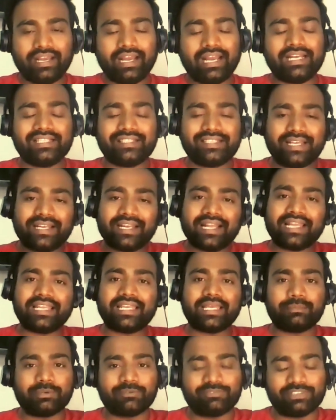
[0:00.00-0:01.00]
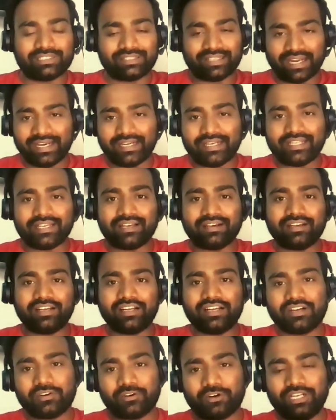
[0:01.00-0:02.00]
And then I came up with an
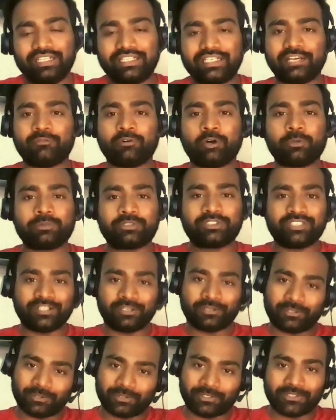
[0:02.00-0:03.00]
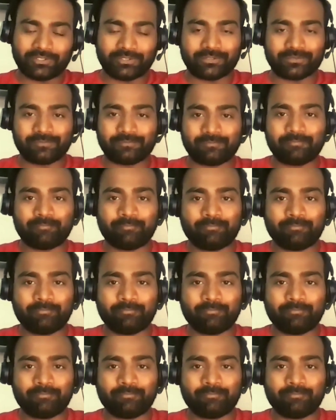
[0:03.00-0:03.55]
idea called DevOps Zero to Hero.